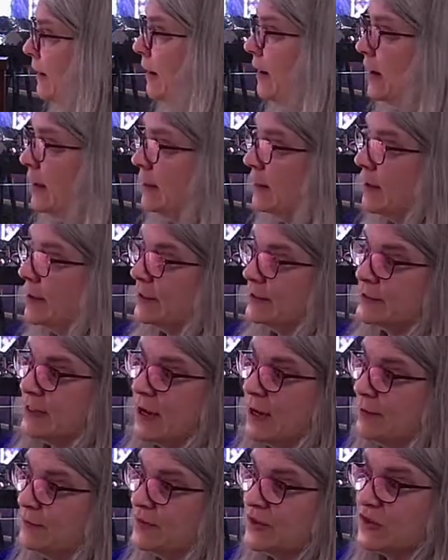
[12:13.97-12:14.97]
Uh, a lot of
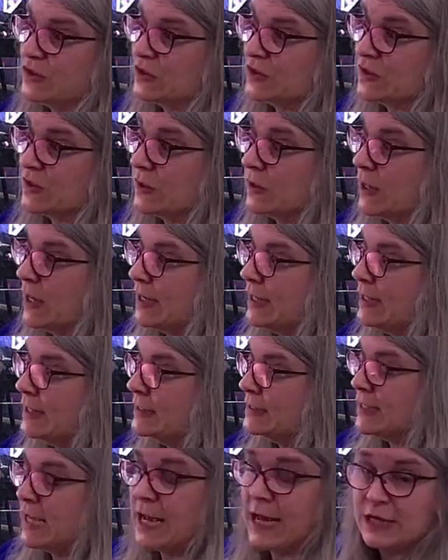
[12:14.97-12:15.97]
times there's a
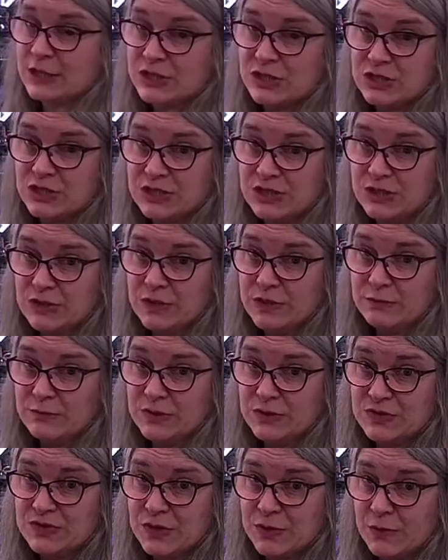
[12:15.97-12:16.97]
light attached to the
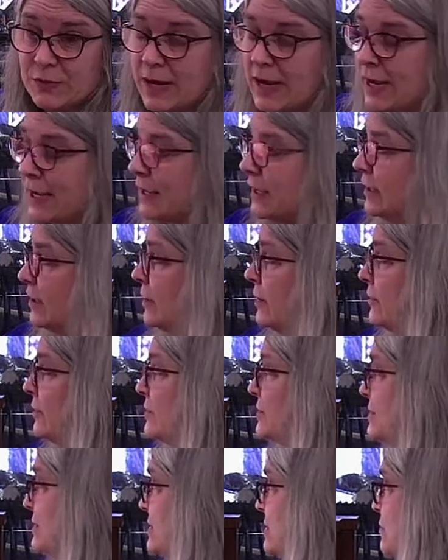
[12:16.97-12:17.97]
music rack here.
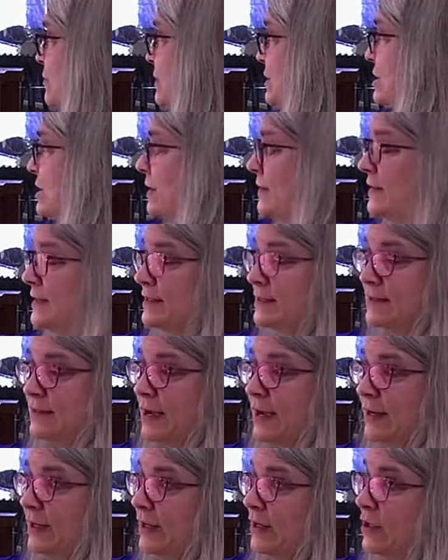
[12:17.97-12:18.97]
There's a switch on this
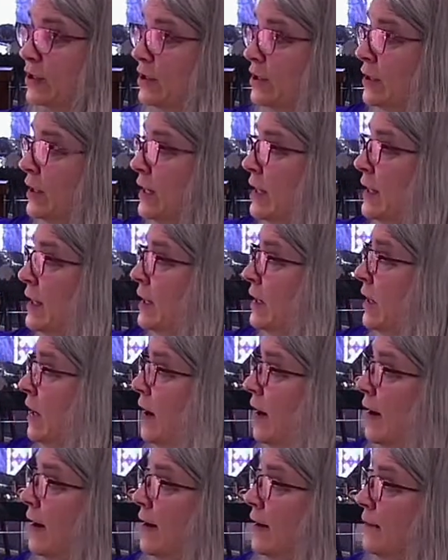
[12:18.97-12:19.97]
side here.
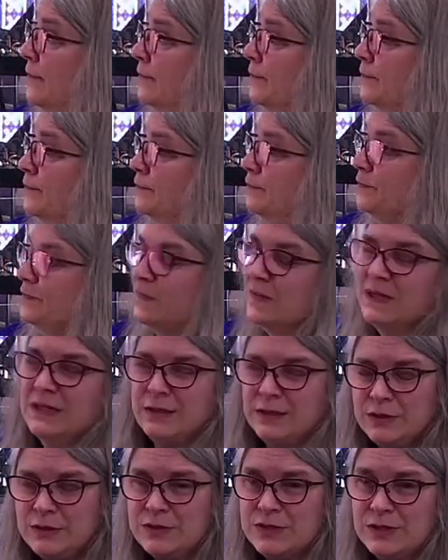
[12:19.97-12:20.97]
Um,
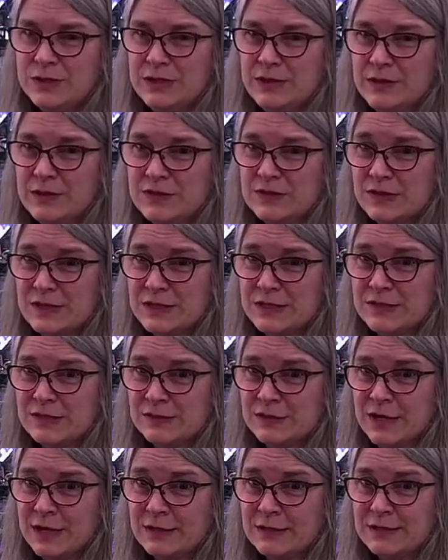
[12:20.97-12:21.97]
usually those
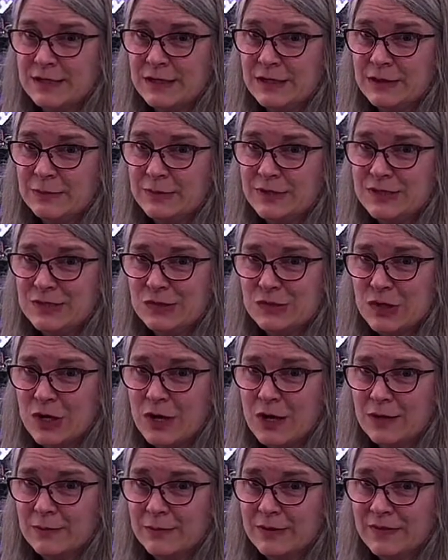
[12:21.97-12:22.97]
lights are not terribly
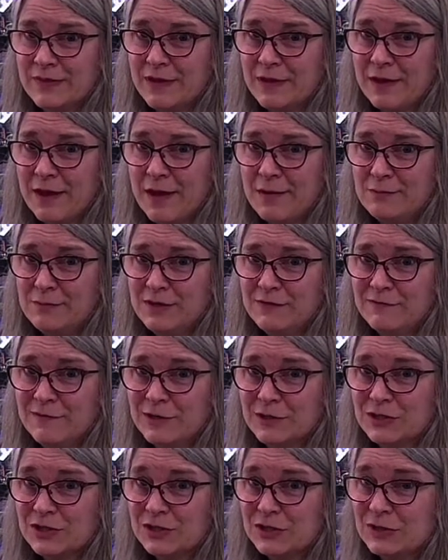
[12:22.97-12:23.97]
strong, but they can be
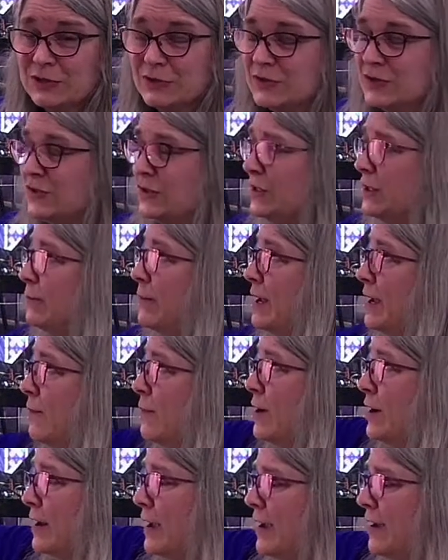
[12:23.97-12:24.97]
functional, so you may
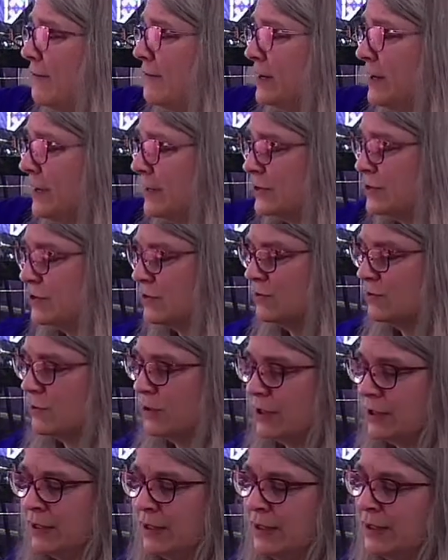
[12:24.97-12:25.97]
want to have an extra
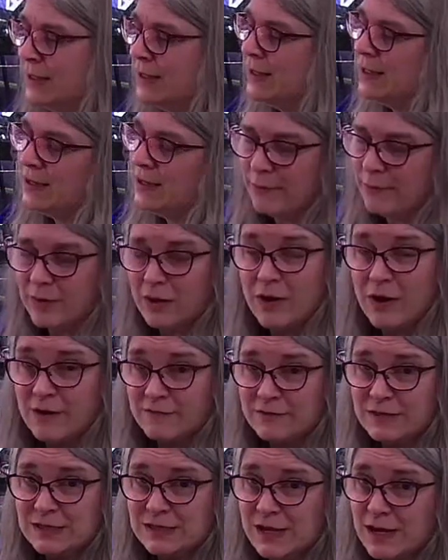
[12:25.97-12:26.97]
one. But
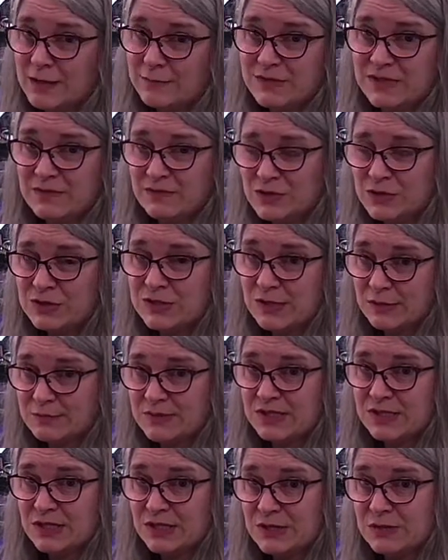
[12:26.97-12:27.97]
oftentimes if you're
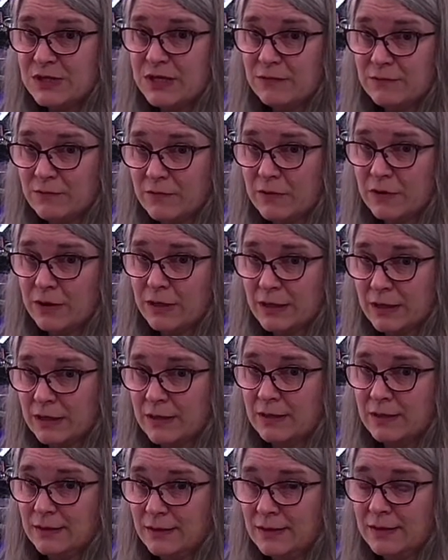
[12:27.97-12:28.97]
substituting for
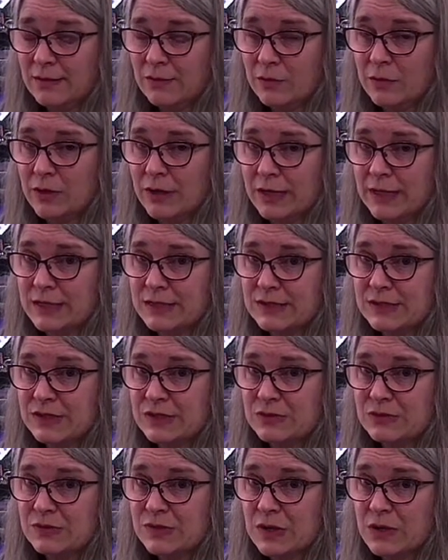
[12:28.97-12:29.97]
a, uh, an
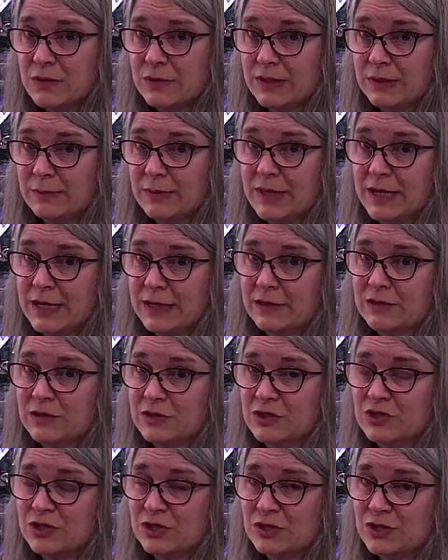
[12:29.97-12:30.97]
organist who's already playing at
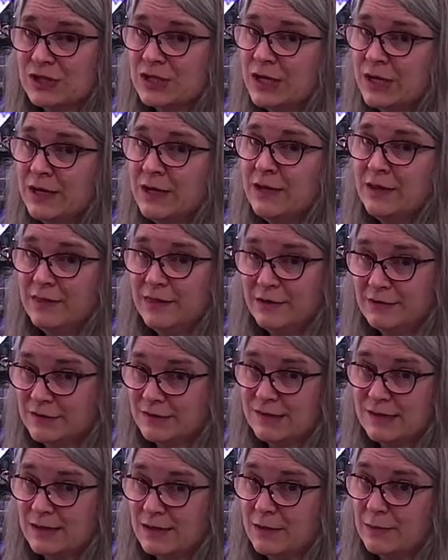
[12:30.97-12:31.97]
the church, their
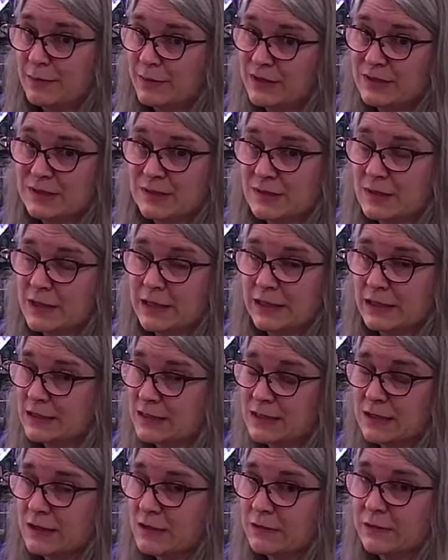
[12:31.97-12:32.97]
setup is
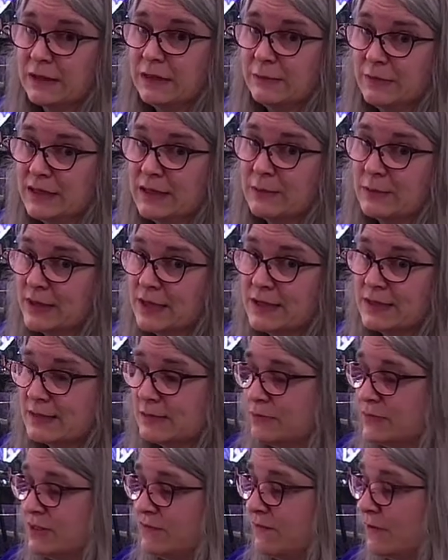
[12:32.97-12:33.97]
likely to already be in
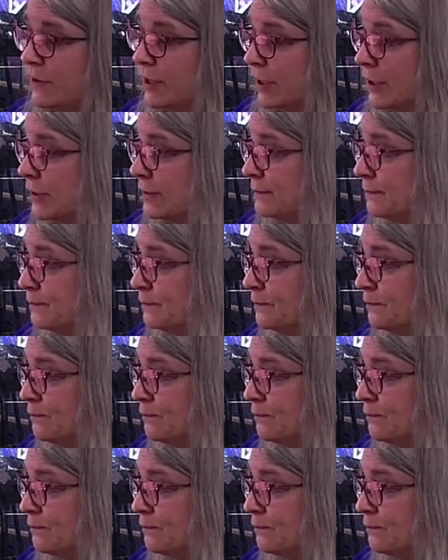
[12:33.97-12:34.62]
place and be very good.